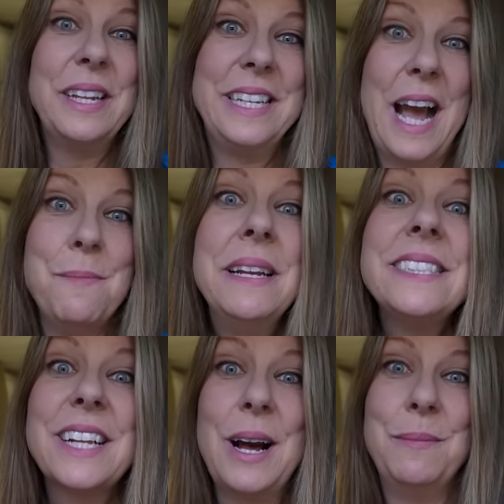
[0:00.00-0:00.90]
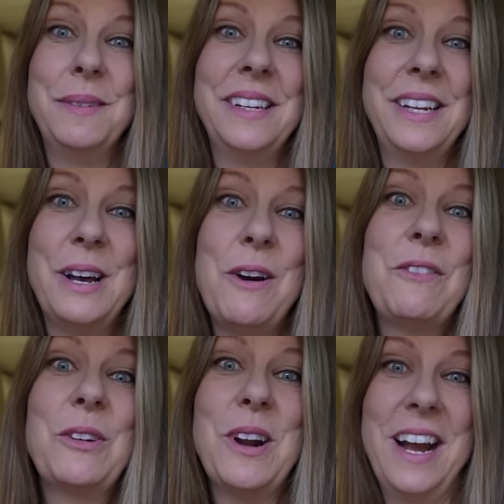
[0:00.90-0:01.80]
The time has come
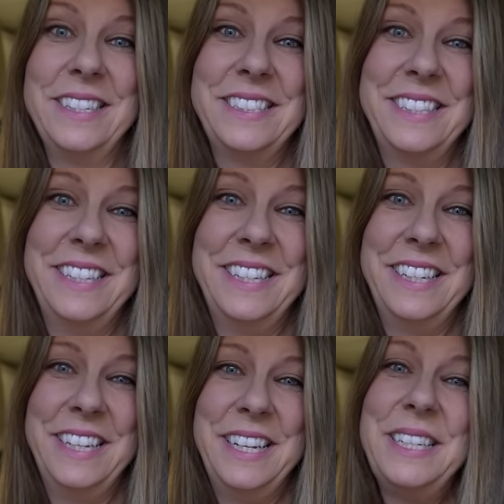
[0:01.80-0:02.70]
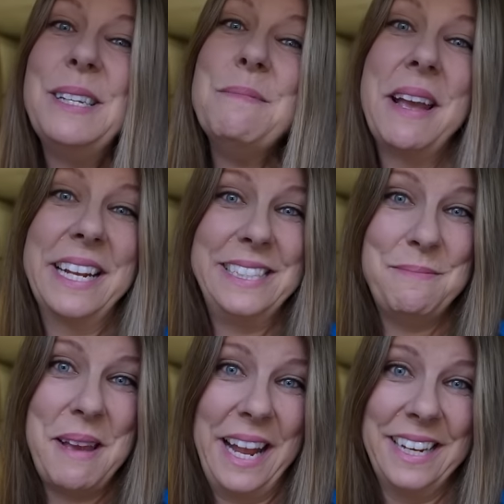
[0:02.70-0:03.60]
for us to make it
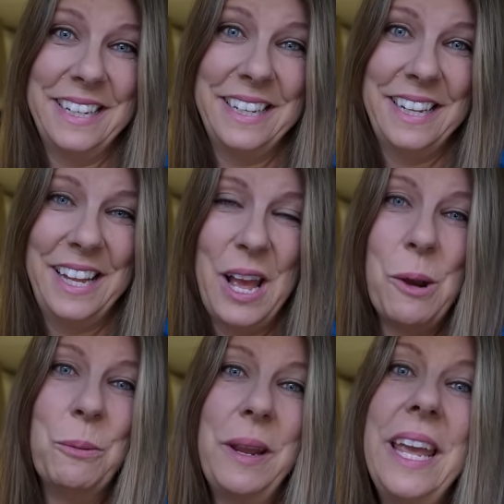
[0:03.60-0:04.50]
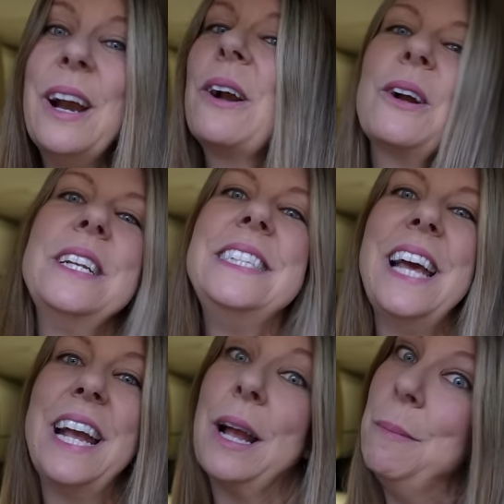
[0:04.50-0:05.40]
to Maine. We are going to
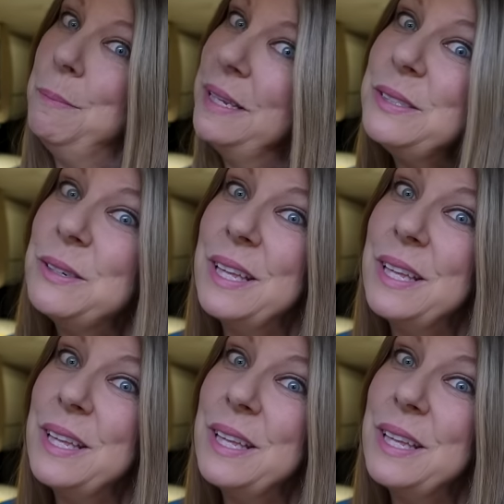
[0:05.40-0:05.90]
take Mr.